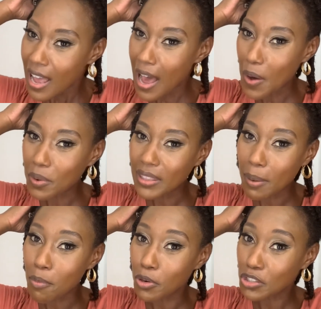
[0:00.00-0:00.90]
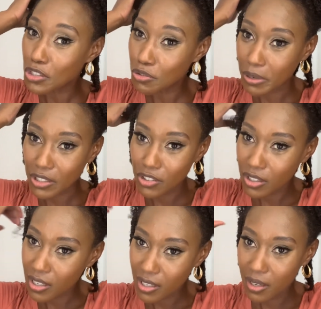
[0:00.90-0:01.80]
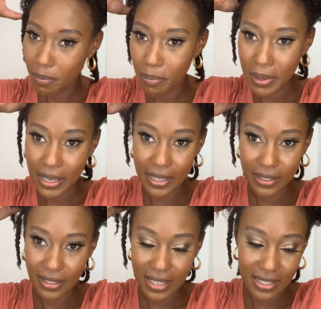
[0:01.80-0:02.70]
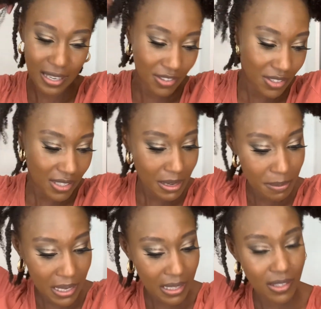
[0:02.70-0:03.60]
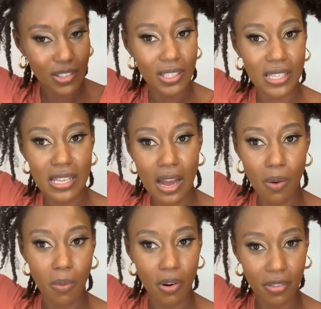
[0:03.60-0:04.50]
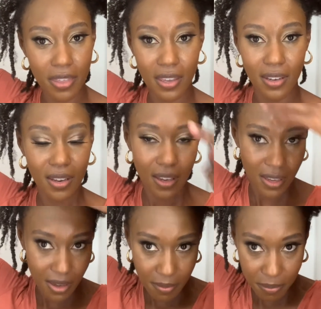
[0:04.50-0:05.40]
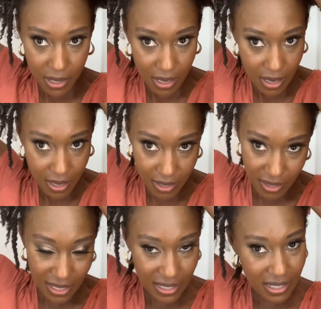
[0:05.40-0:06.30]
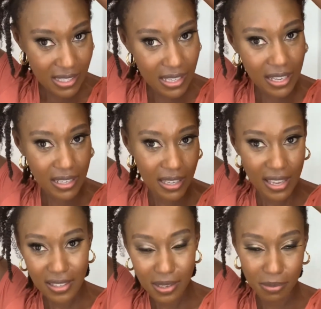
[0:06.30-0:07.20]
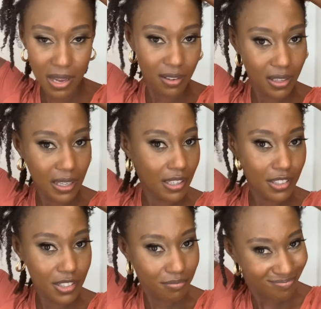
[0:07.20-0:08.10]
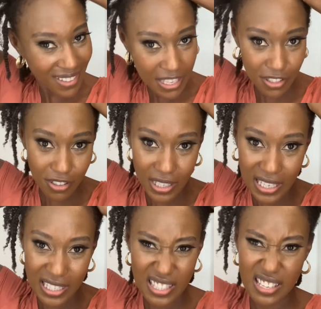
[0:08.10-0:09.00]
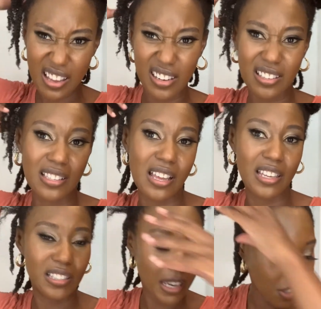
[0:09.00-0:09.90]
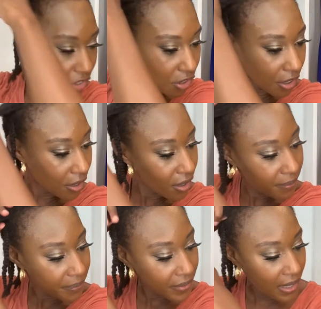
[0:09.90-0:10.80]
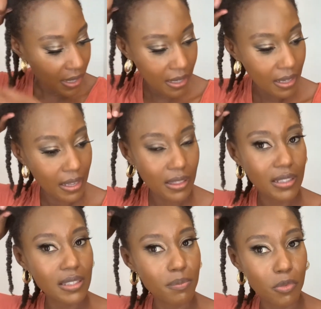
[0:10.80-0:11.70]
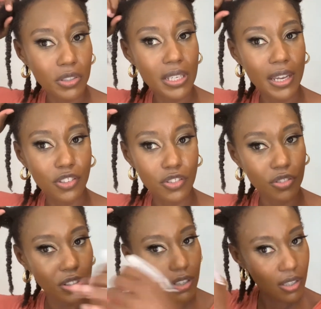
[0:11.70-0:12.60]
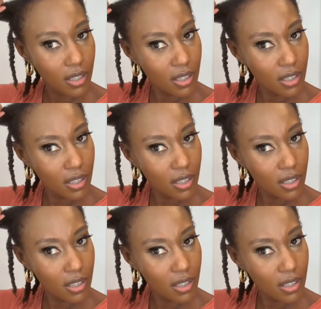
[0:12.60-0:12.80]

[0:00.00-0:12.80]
I want that more stretch look, but it's to me it's just not worth it, because it ends up not looking as good, and it's not as like textured, and I like the more textured look.